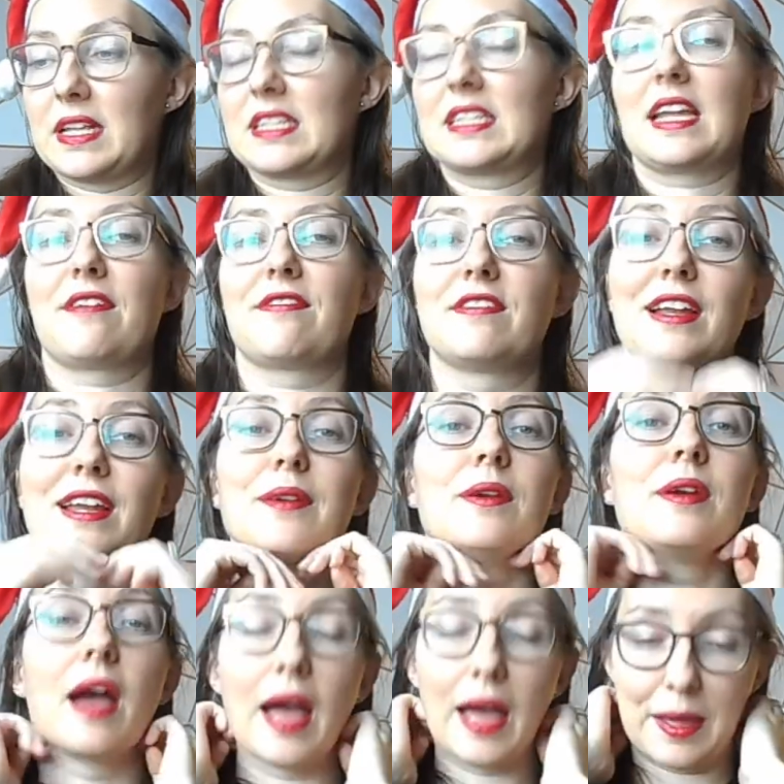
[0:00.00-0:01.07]
That's
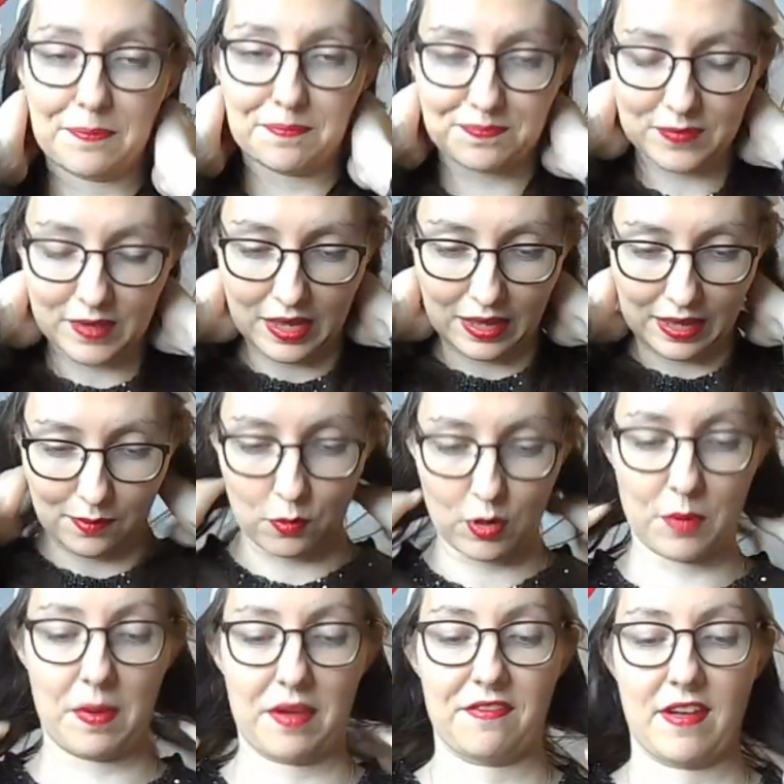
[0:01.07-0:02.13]
definitely one
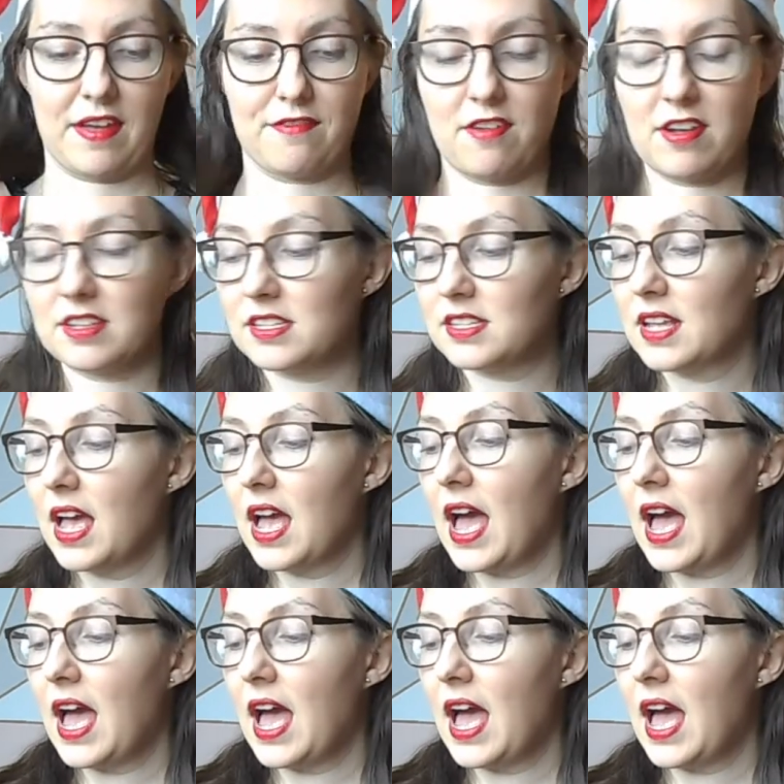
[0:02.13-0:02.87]
of my favourites.